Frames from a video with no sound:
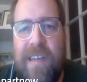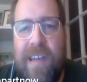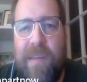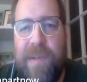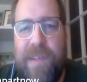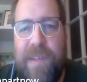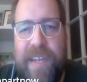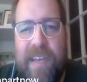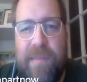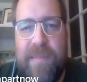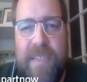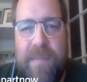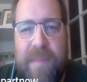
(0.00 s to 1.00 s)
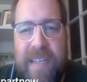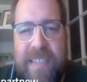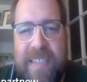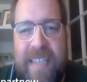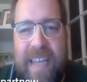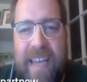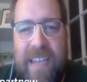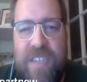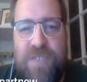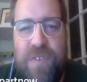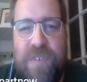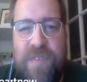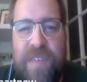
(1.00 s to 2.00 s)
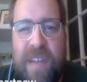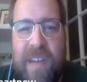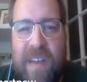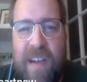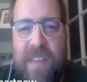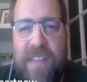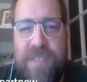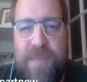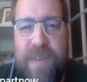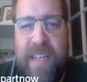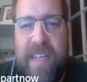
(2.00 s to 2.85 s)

ability comes in, because again, he's sort of on this one,